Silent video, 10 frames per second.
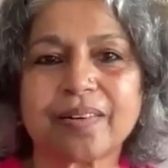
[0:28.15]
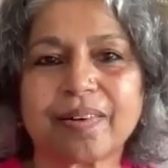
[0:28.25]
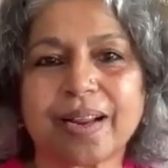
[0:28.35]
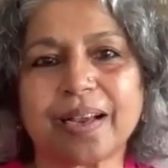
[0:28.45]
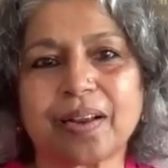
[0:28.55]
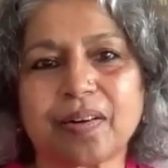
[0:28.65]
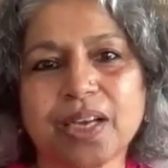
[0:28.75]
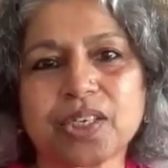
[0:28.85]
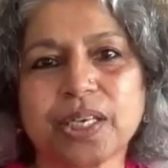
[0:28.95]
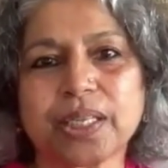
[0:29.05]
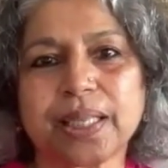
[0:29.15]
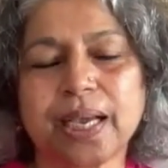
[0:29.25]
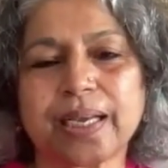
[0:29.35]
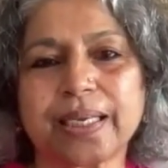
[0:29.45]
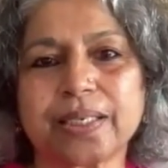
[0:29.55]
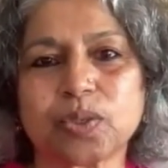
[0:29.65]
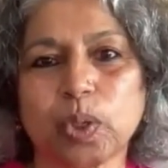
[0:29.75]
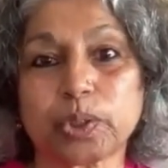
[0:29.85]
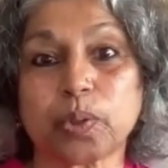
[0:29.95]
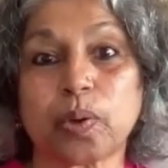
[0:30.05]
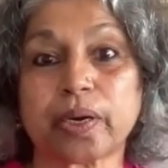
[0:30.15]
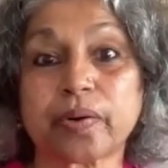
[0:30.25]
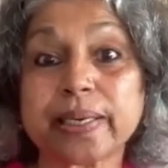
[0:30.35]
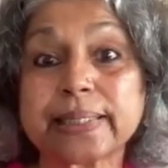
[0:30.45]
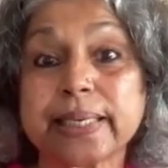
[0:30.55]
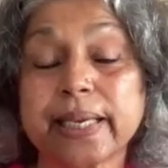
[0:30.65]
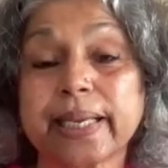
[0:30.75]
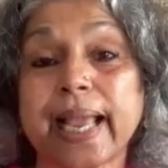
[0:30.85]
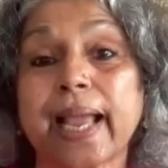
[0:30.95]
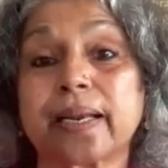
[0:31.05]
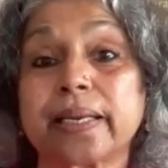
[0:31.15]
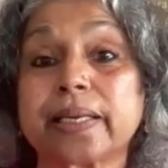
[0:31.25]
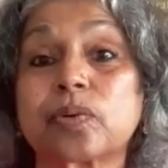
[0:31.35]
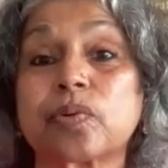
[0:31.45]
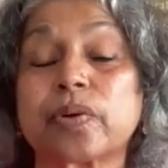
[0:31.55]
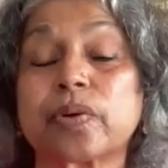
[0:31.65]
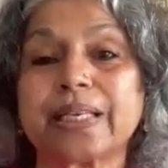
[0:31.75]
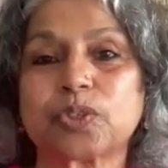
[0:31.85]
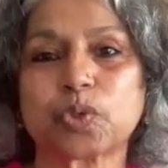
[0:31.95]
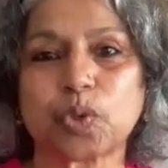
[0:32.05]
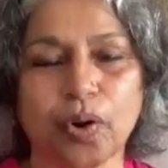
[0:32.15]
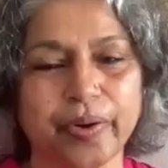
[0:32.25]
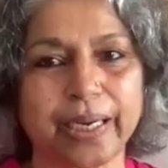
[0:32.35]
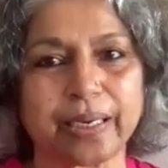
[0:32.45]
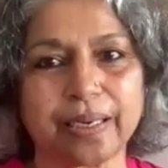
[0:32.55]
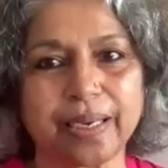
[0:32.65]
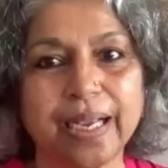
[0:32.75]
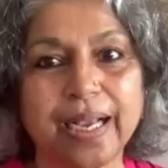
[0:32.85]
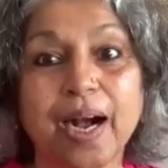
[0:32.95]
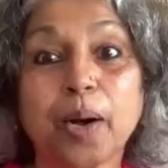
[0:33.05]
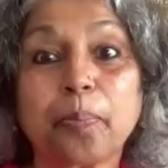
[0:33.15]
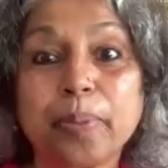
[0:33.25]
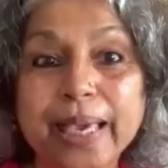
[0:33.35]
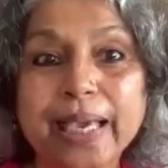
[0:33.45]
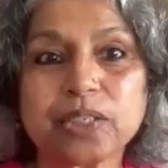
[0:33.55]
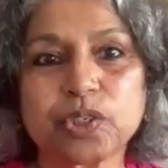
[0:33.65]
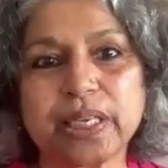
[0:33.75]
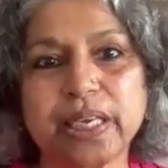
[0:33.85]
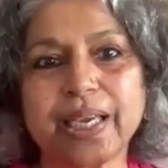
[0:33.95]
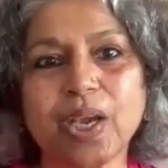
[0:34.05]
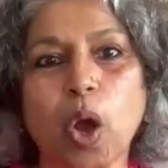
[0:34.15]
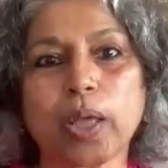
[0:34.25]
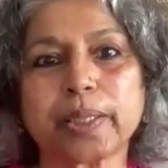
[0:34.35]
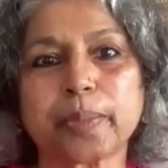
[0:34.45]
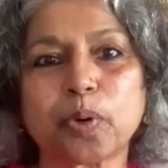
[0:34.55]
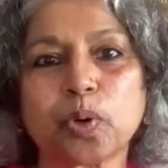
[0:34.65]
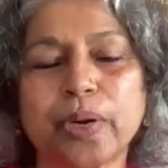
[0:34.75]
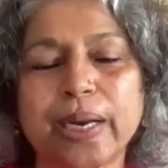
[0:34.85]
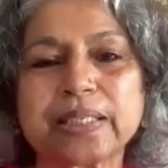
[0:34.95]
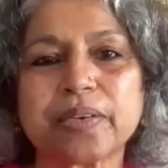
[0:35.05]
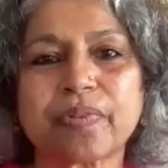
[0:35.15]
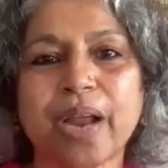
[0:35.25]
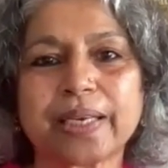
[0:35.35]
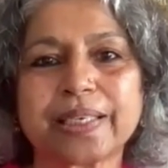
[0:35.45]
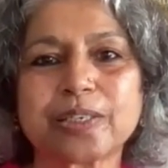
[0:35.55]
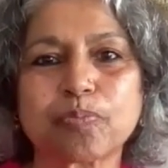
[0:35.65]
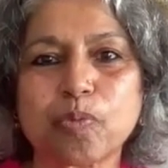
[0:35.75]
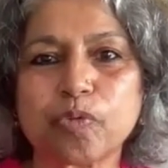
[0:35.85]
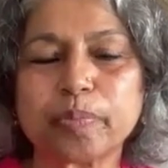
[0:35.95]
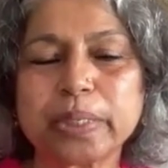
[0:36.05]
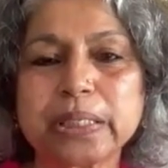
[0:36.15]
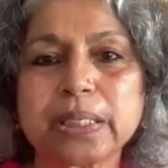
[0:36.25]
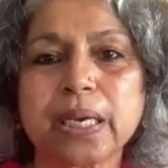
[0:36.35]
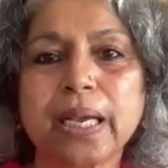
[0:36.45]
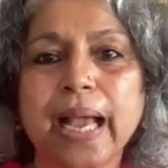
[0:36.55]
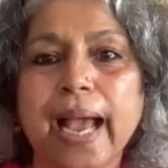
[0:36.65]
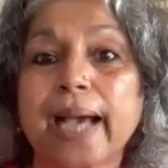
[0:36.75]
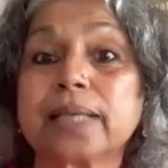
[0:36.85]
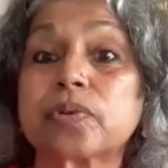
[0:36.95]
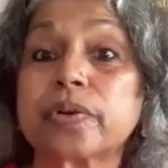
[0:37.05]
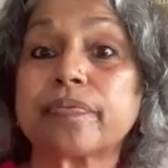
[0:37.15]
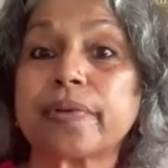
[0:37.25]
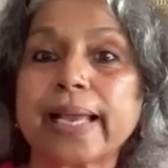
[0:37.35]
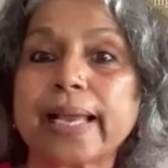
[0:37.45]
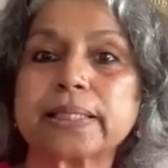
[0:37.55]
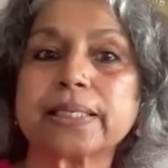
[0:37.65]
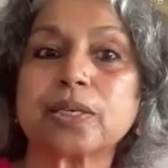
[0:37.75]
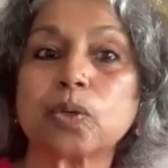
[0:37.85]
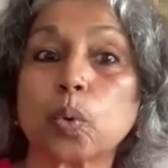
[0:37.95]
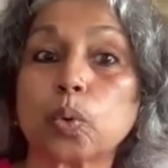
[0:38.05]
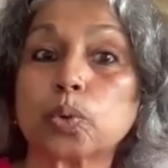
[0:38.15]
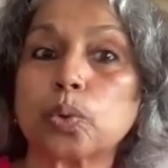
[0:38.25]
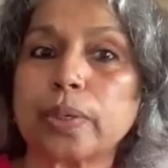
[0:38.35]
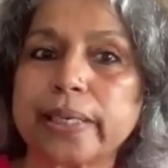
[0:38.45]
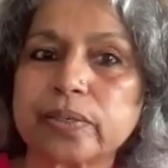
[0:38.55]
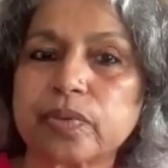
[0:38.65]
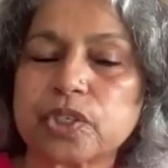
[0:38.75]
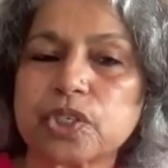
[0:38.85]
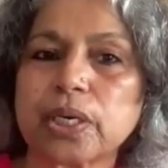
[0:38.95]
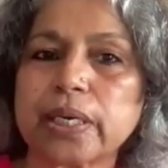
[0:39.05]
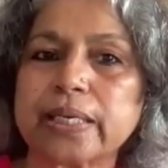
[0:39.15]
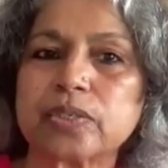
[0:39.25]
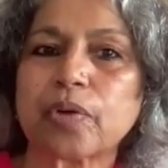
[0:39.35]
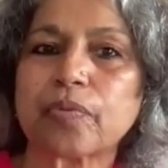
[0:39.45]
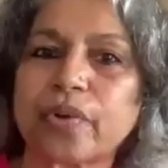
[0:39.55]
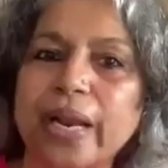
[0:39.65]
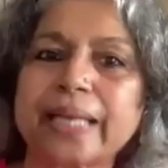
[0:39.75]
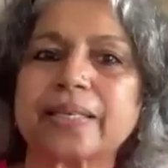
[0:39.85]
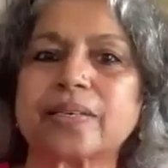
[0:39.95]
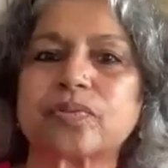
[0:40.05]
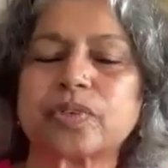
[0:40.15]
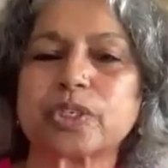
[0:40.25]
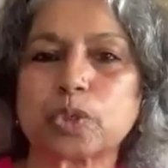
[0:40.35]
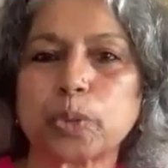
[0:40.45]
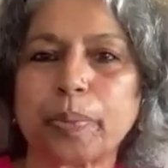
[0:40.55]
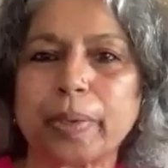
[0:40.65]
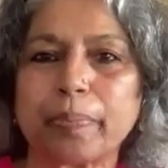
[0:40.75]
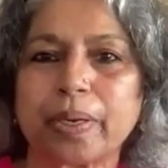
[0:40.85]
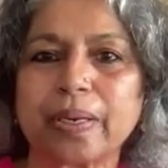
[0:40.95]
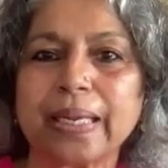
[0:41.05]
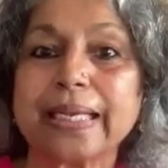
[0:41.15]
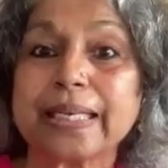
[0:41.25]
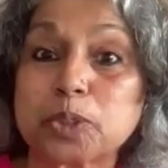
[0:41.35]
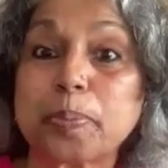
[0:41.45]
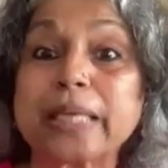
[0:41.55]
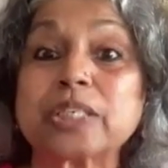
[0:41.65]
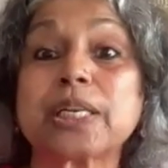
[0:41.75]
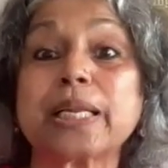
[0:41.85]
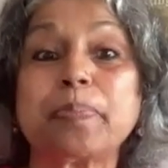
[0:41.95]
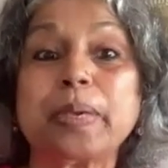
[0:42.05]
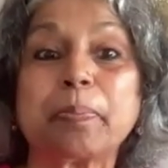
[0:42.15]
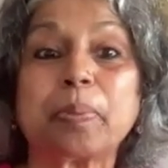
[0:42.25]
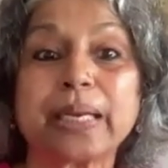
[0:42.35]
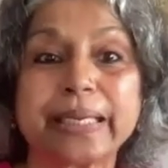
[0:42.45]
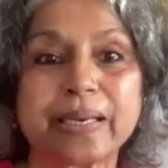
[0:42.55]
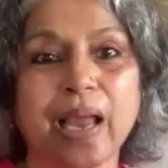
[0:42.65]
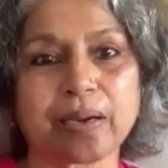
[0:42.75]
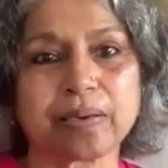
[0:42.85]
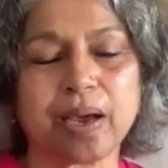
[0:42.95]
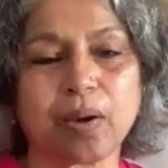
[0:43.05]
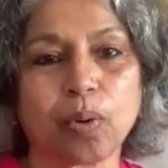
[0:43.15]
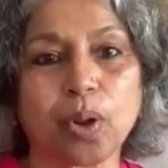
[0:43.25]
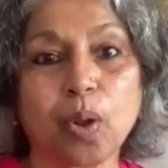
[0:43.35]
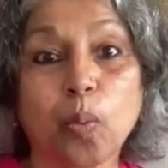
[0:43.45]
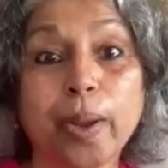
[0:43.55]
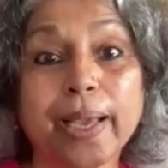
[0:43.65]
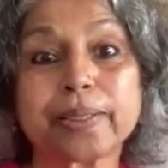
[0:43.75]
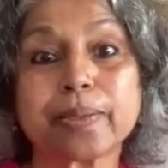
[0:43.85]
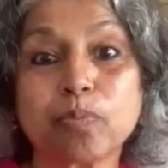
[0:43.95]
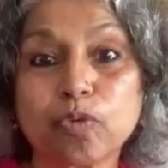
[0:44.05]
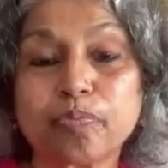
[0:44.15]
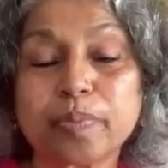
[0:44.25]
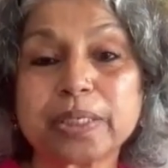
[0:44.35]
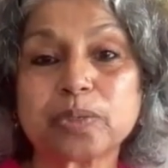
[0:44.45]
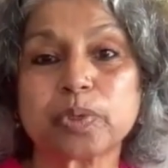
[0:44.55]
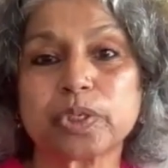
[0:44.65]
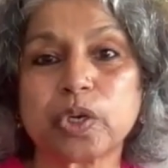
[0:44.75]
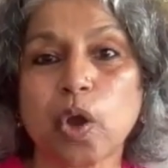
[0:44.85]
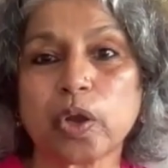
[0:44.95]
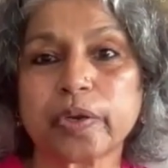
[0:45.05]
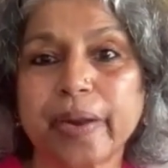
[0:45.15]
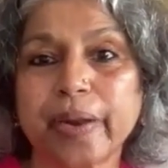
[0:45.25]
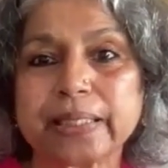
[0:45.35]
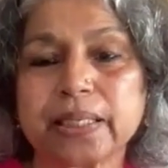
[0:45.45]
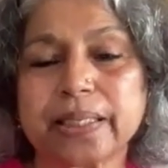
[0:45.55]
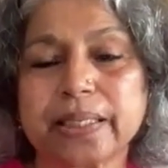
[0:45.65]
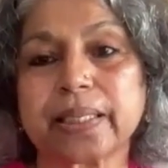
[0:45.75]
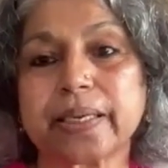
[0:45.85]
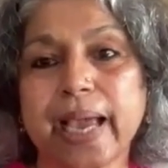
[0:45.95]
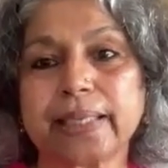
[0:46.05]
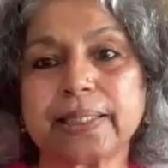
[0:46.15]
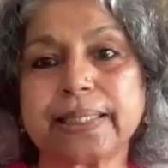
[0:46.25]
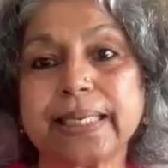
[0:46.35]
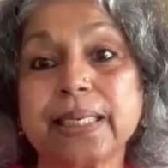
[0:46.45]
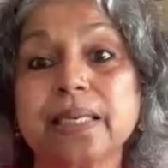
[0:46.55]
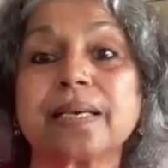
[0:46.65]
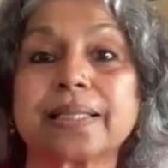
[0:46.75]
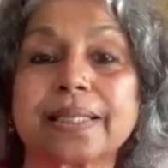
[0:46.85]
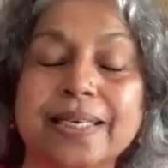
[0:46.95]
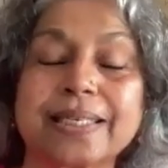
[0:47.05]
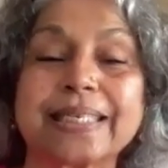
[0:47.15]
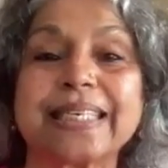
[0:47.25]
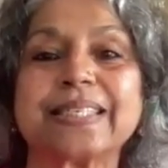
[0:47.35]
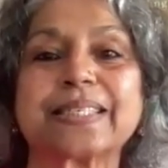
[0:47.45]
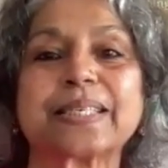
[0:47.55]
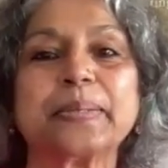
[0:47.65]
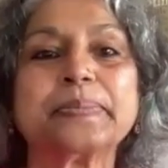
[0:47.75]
Rakhshanda is also a critic and literary historian. Her PhD on the progressive writers movement, as reflected in Urdu literature, is of great interest to people, especially people in Lucknow, where the movement was inaugurated in the 1930s.